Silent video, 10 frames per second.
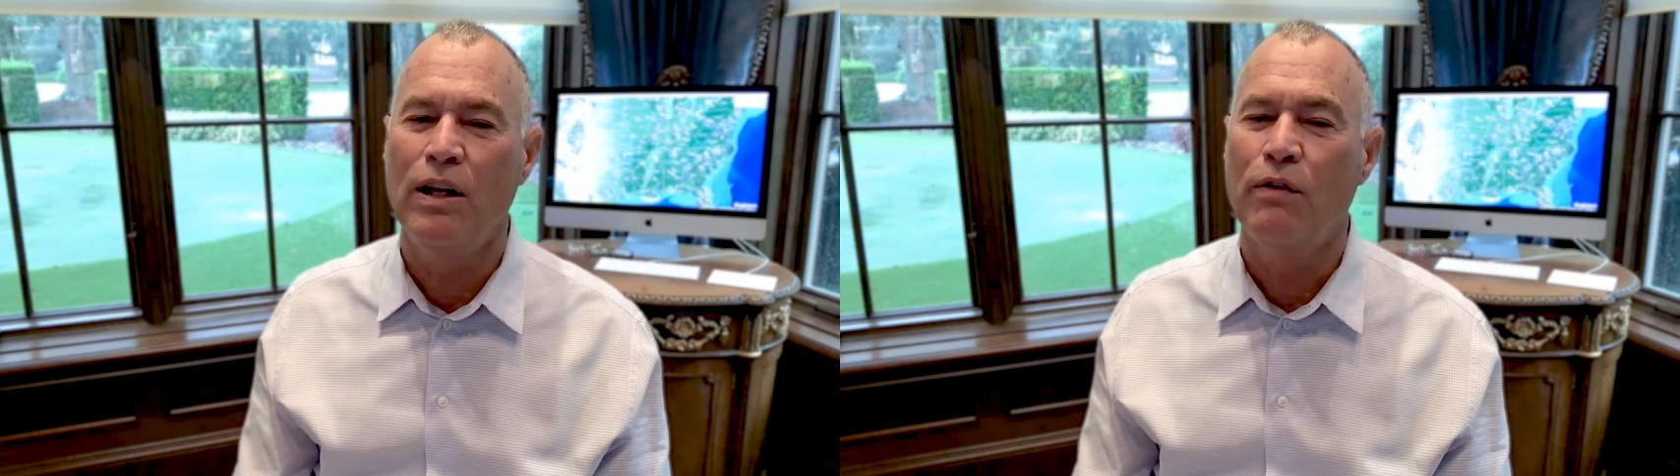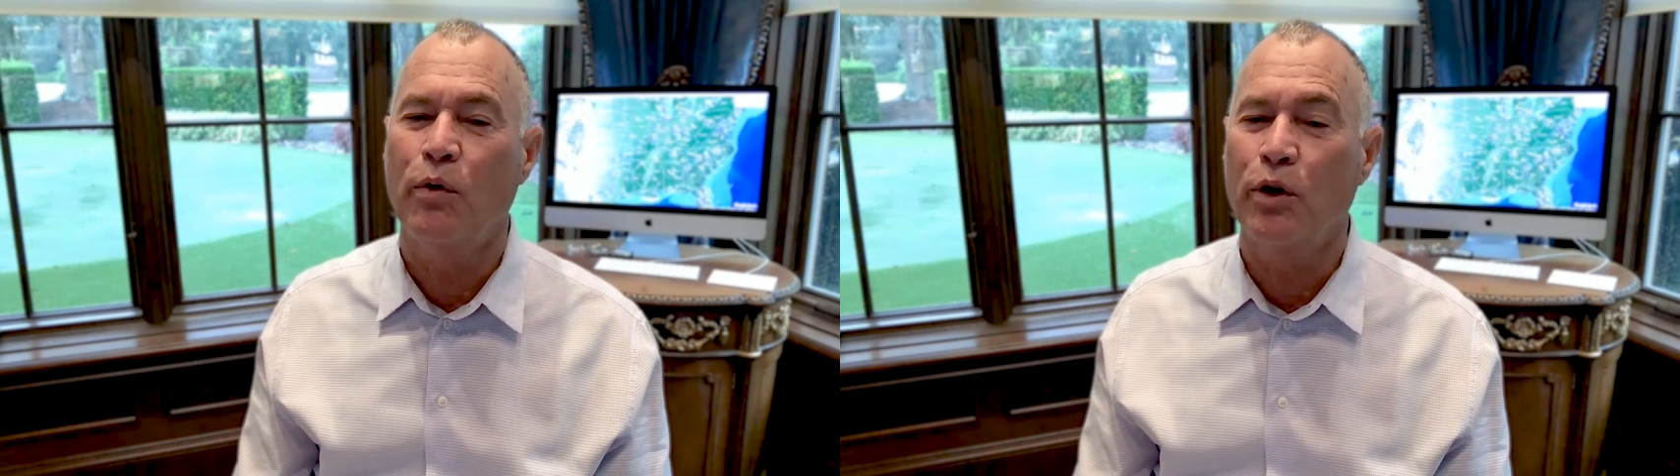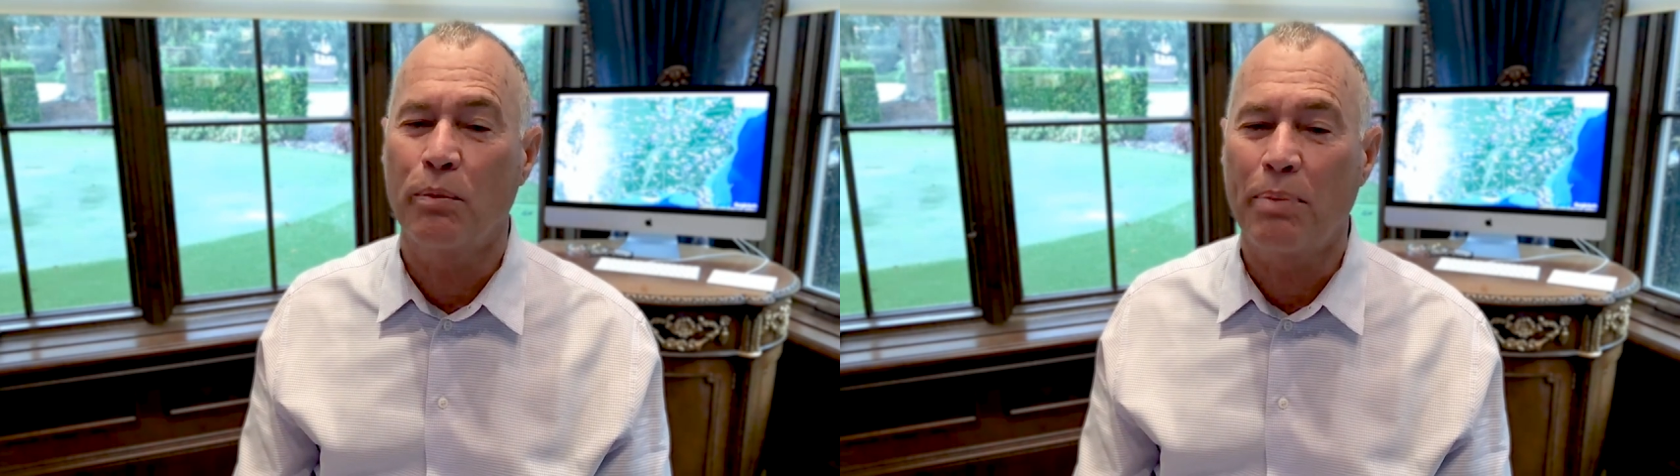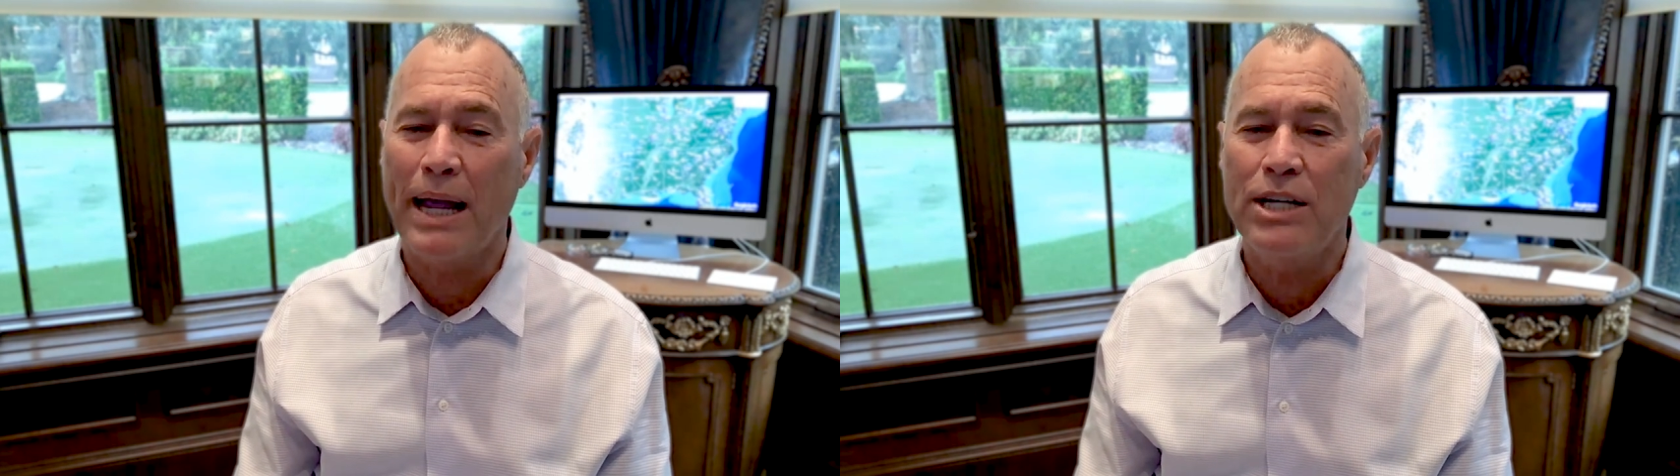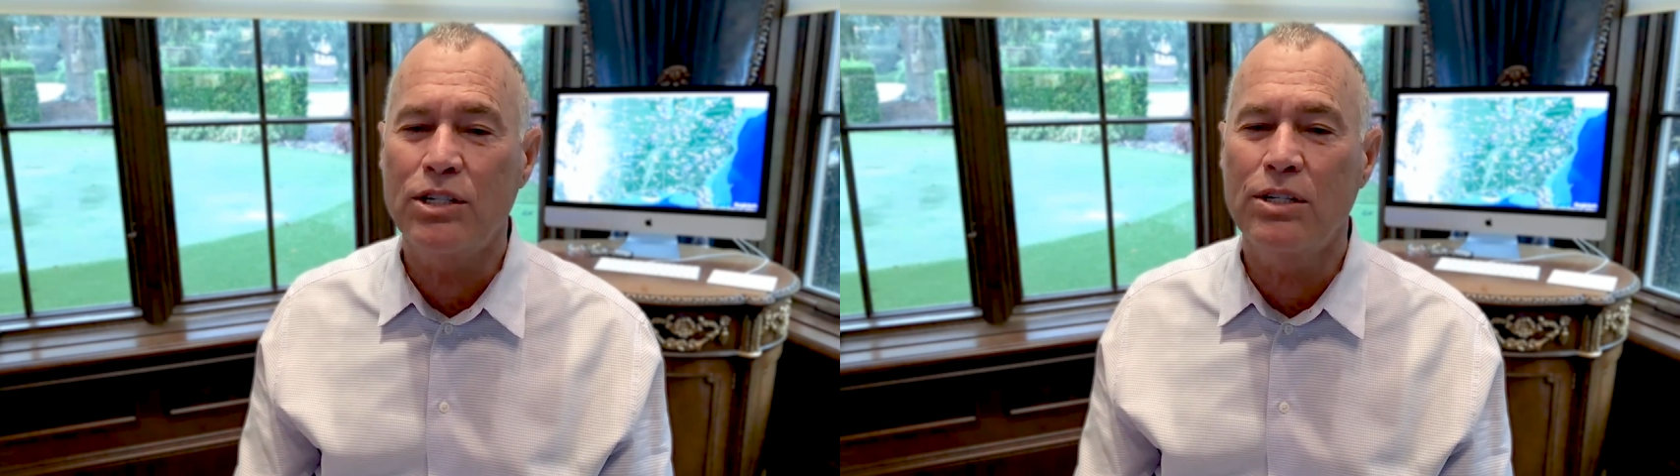for your
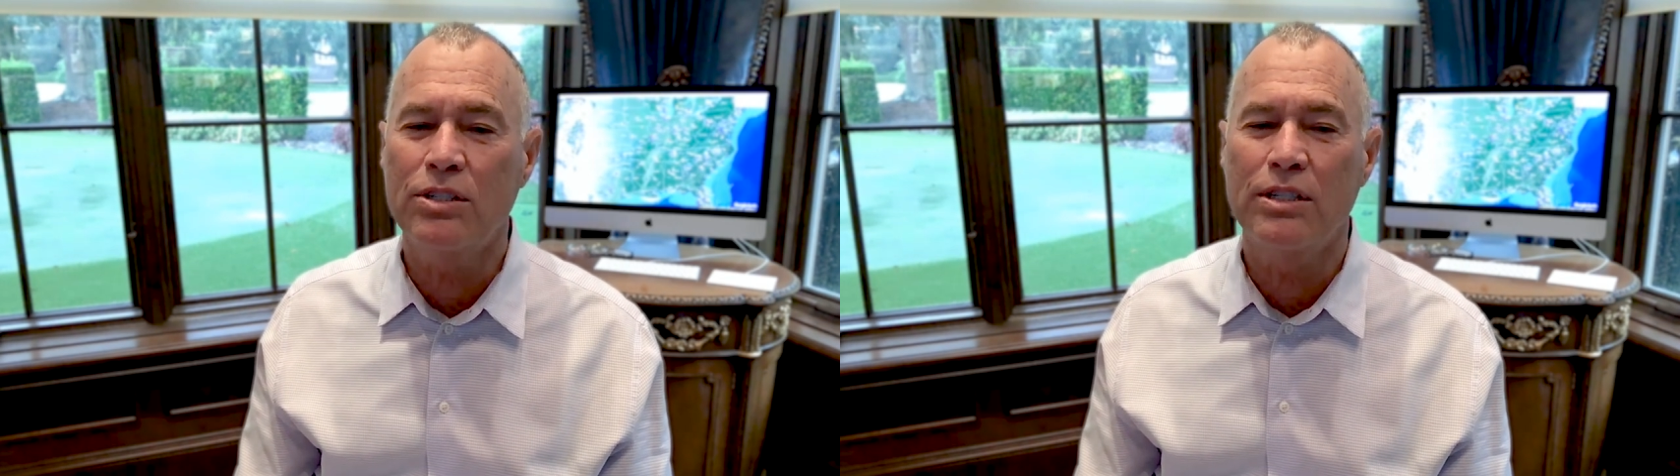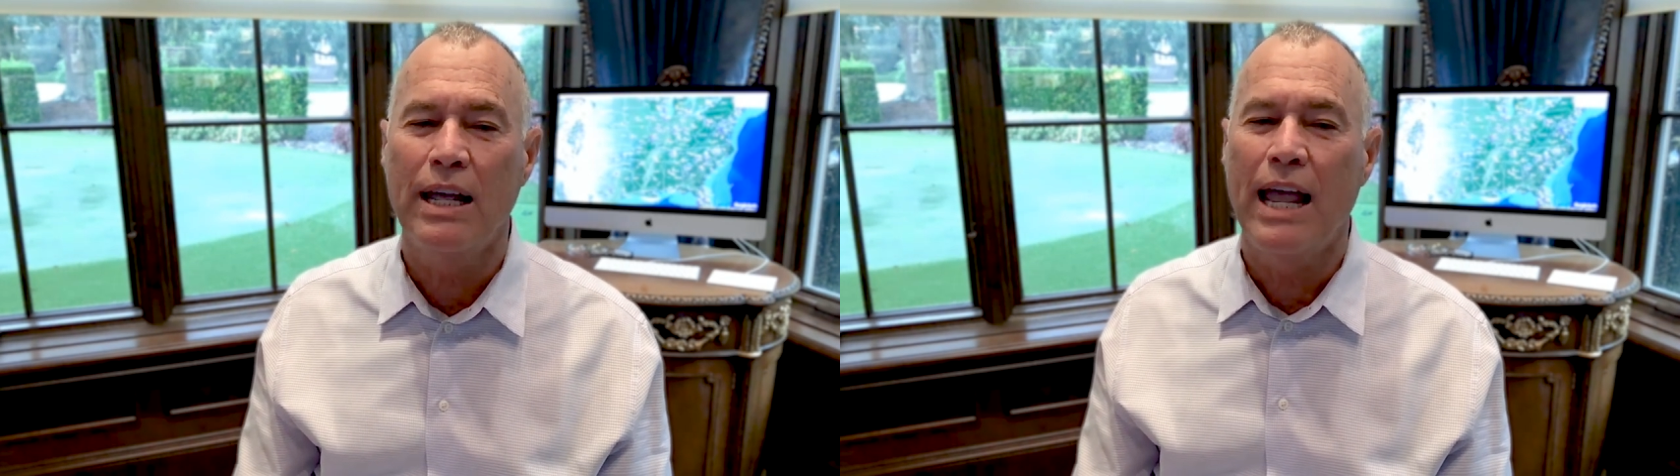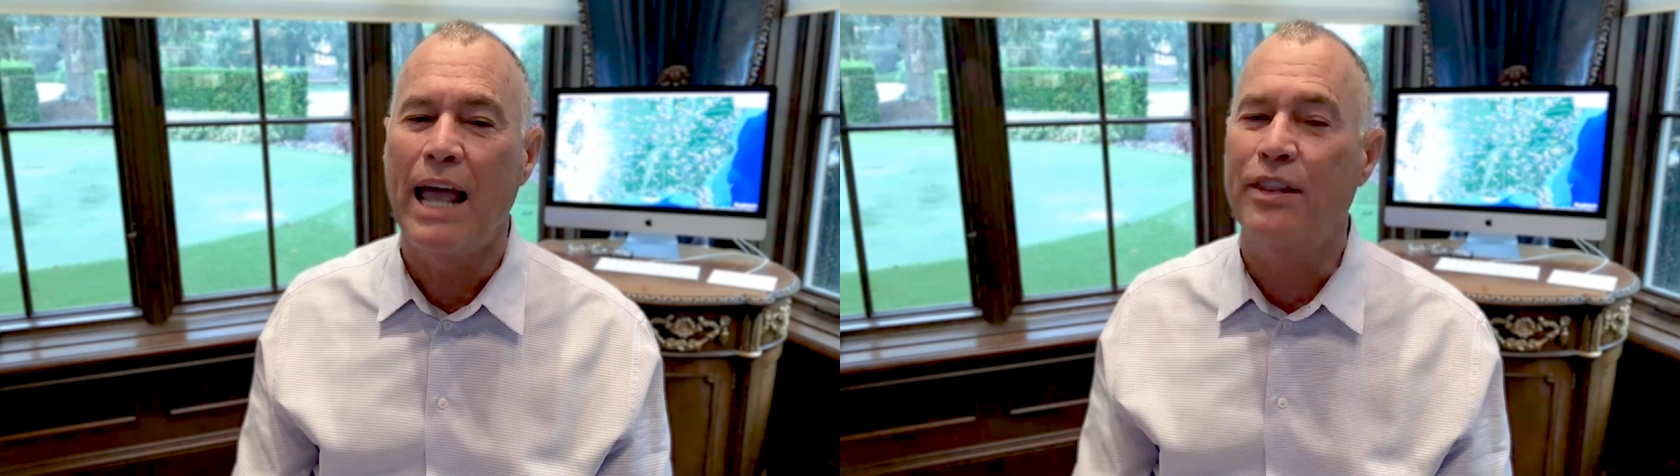patients and